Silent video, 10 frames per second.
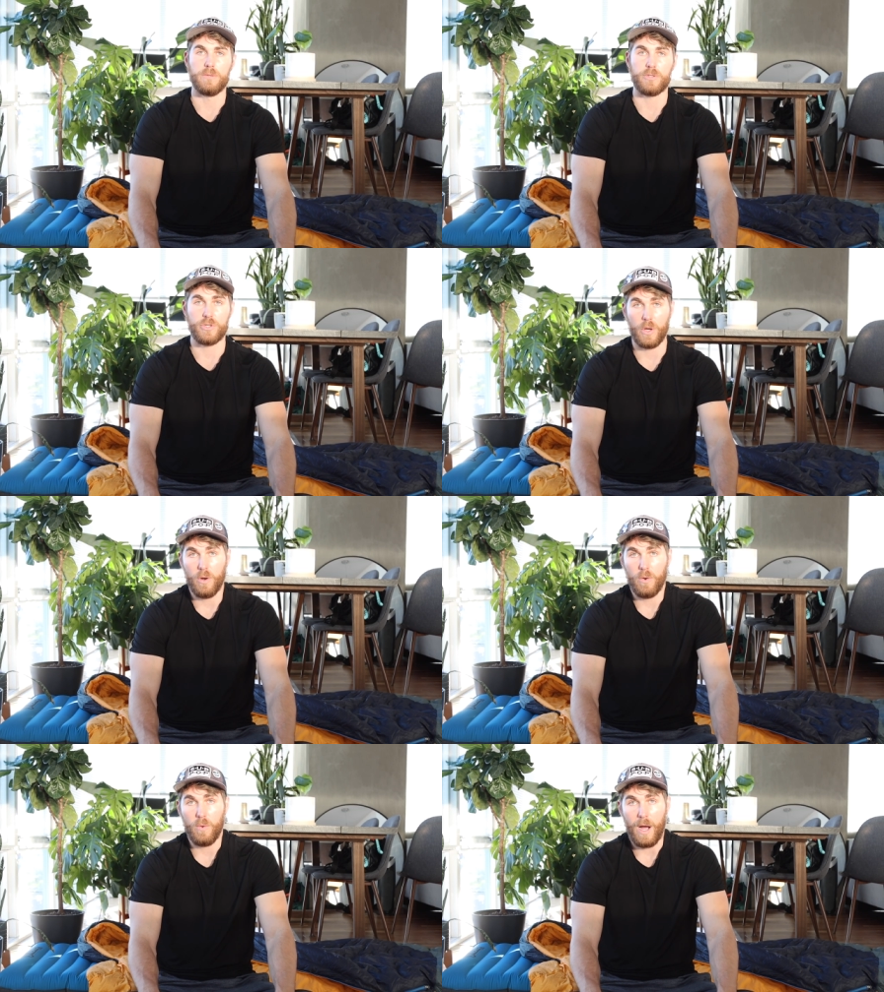
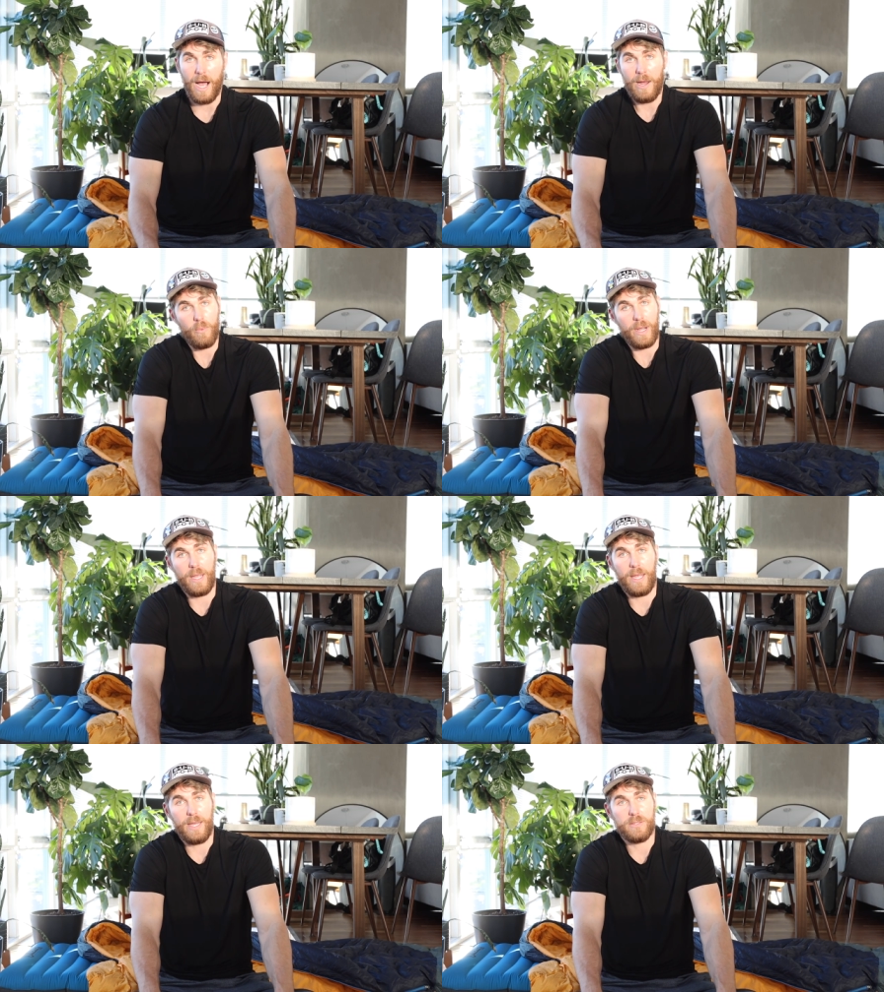So I
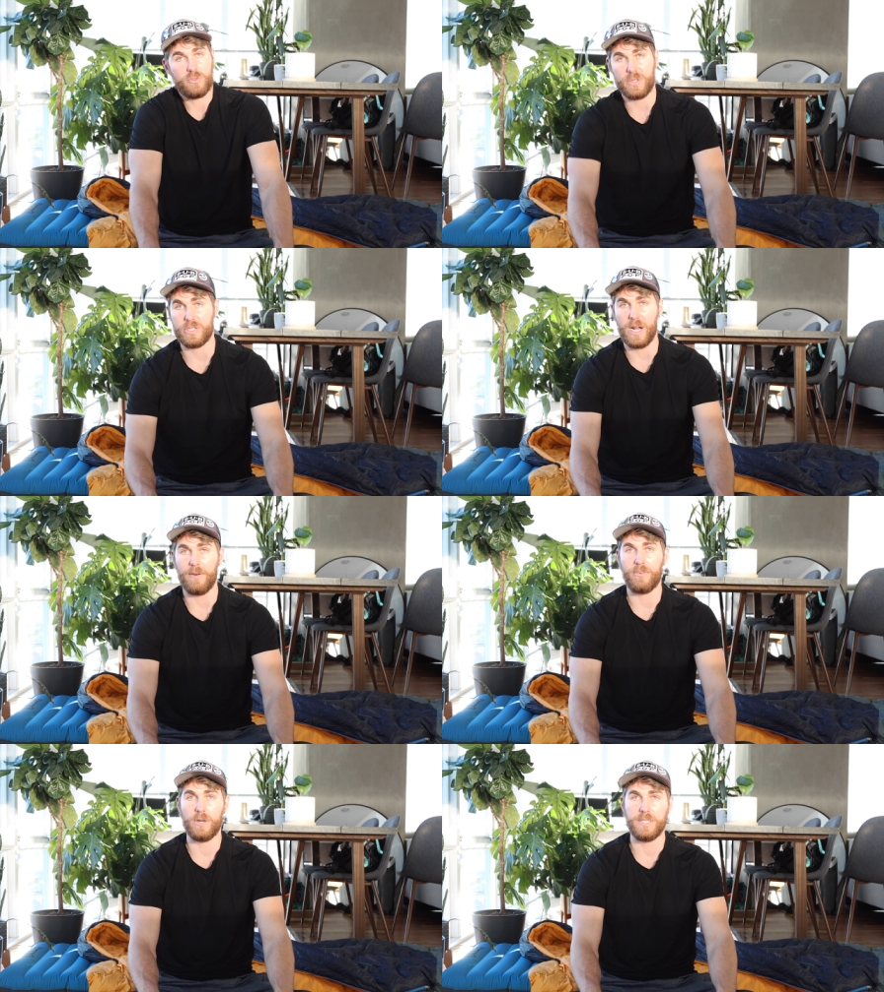went and switched
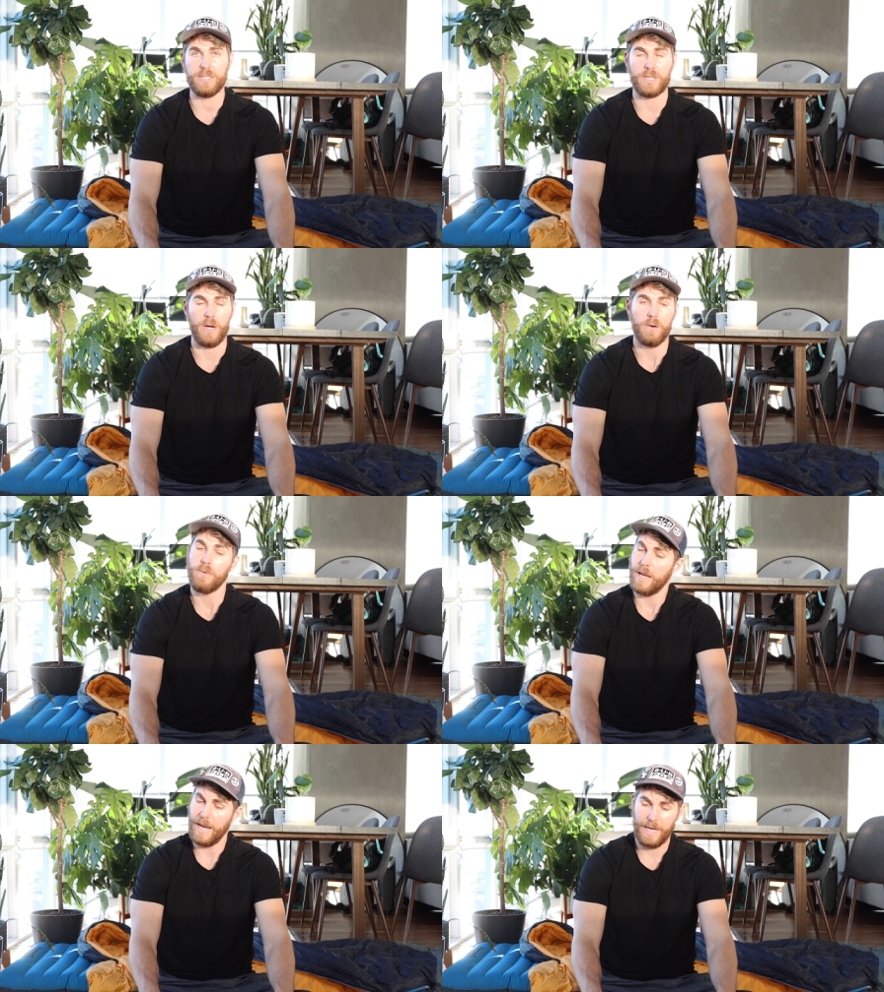out for a disco
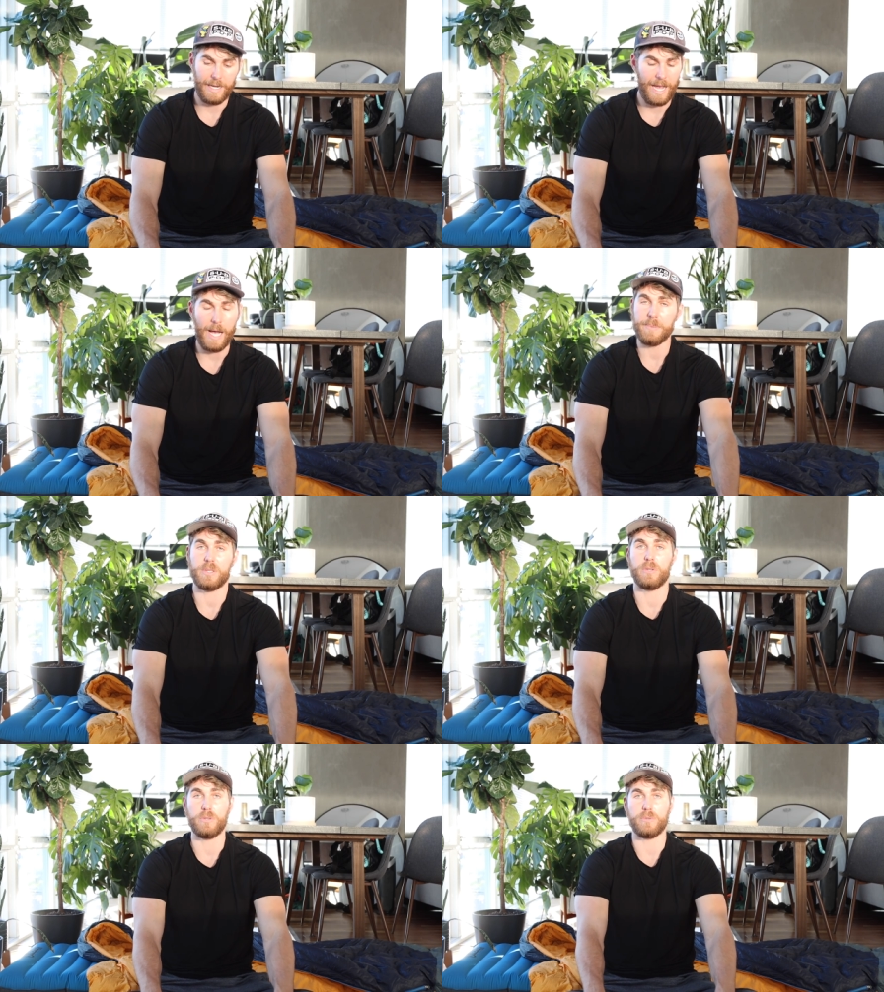and I
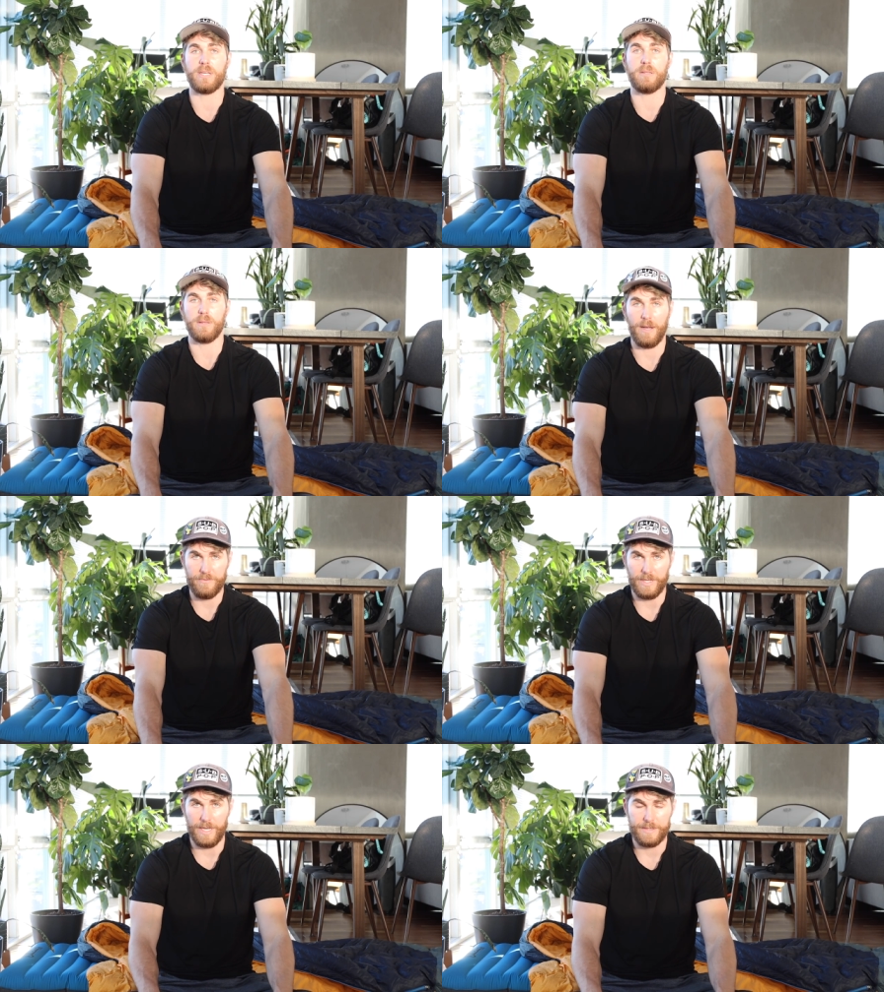absolutely
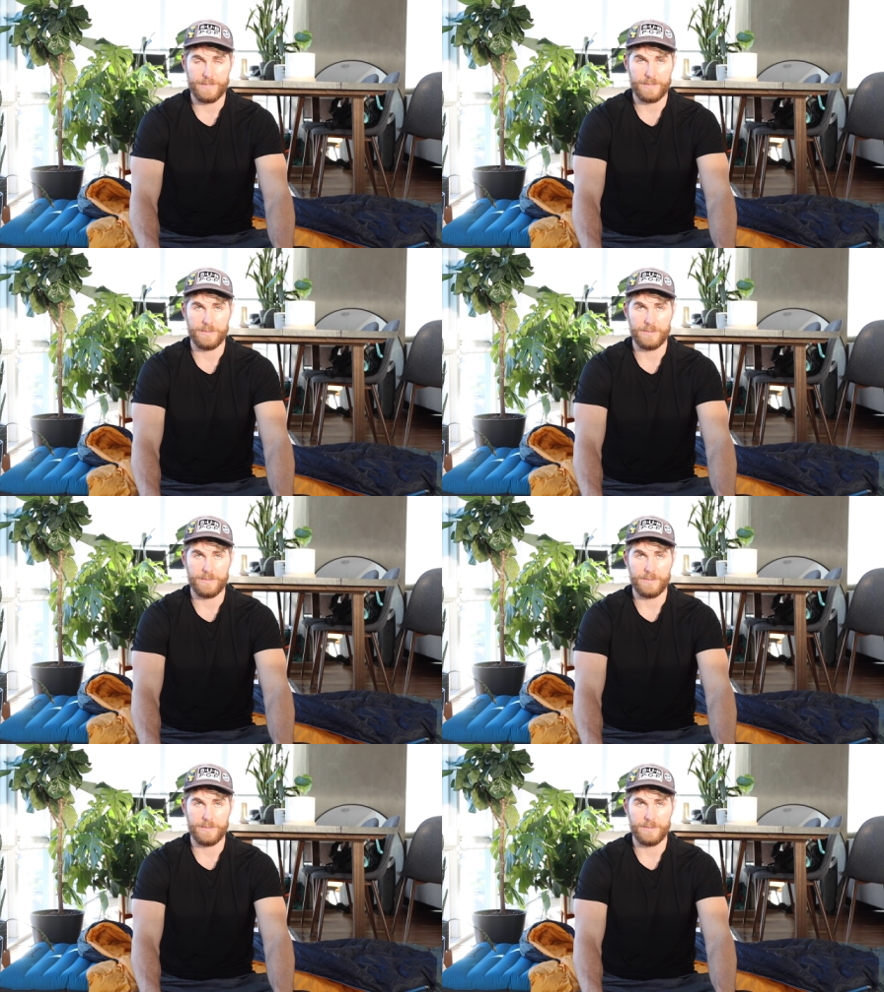loved it.